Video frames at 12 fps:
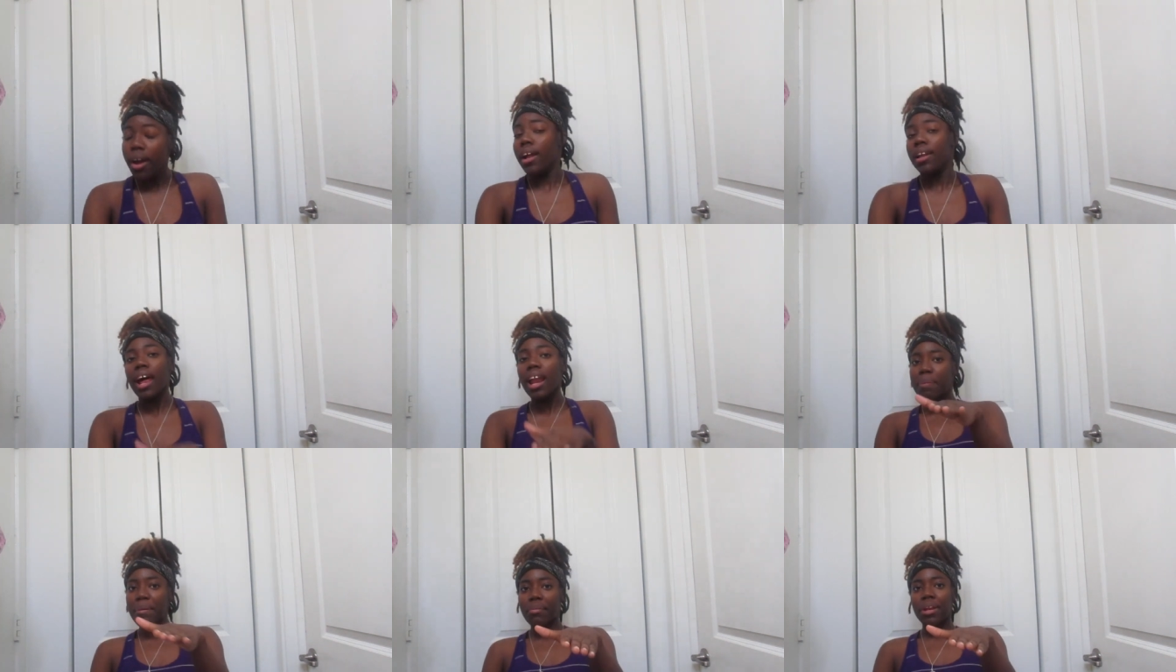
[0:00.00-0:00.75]
A lot
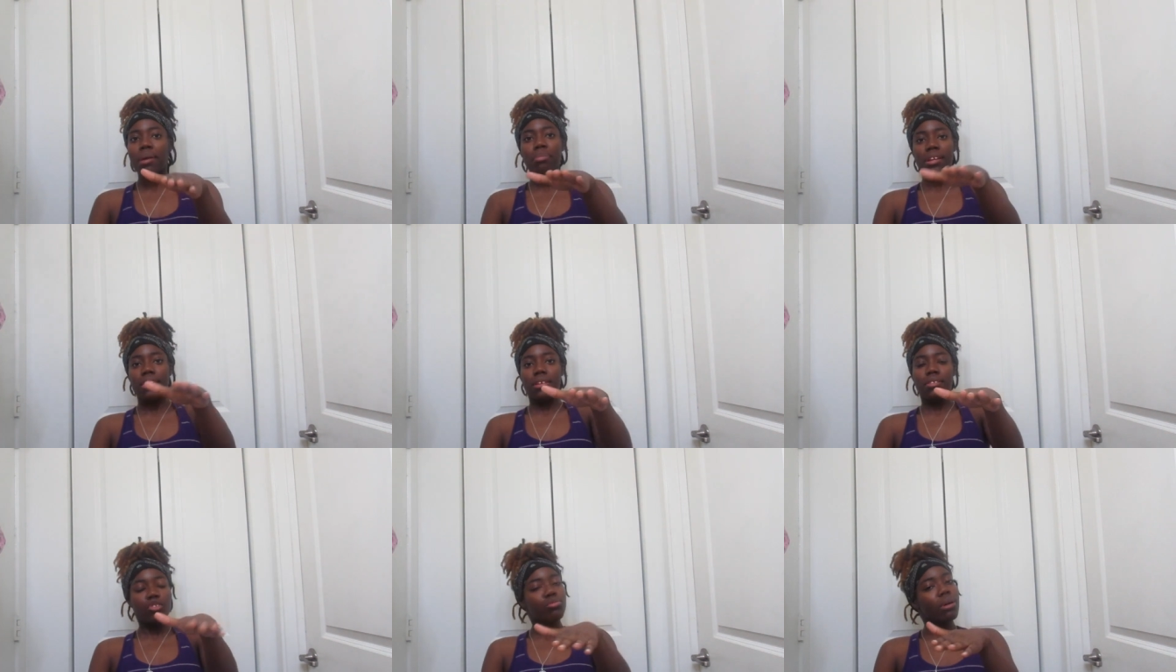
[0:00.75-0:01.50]
of people they be
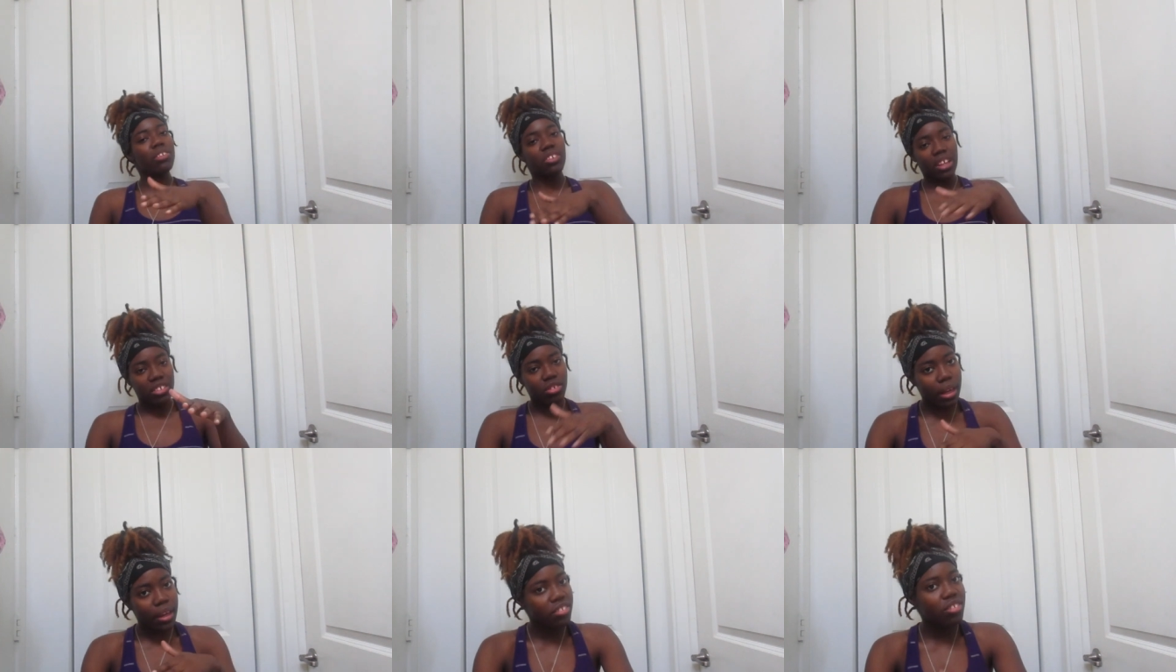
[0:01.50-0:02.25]
too much into
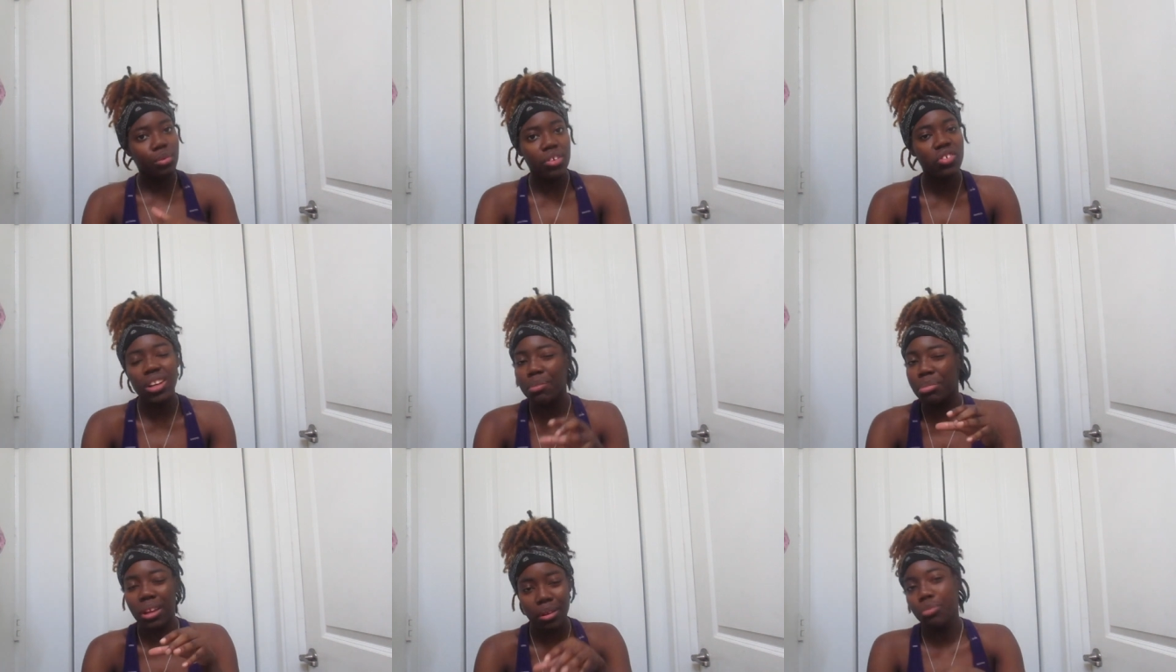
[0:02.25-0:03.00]
their intuition
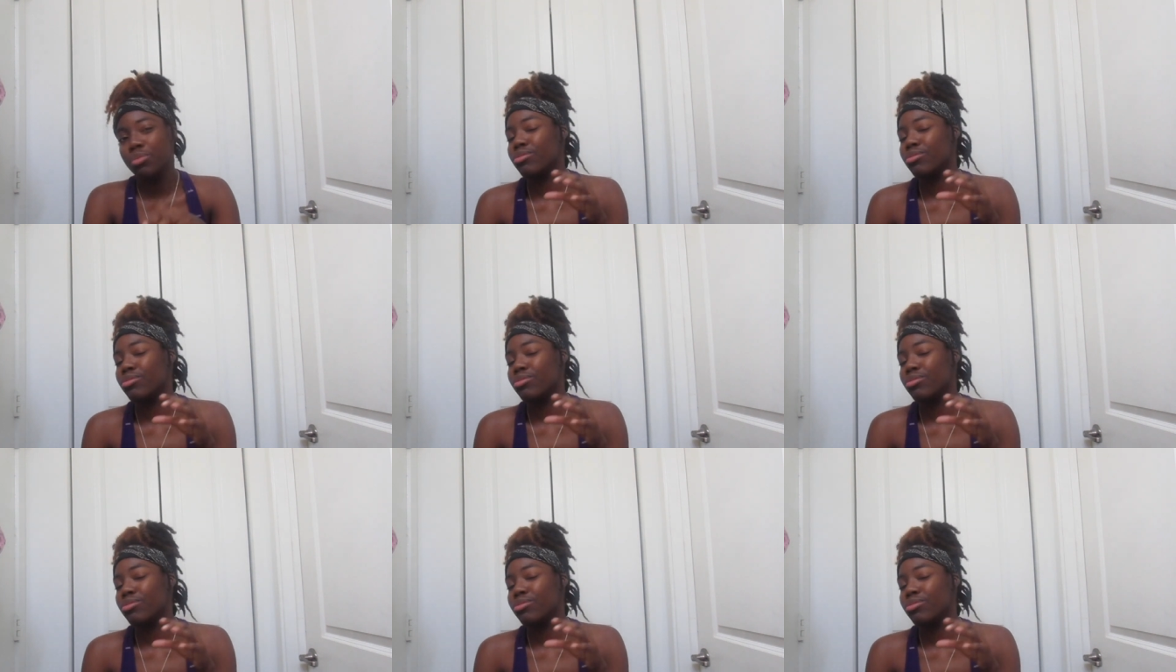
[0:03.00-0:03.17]
and be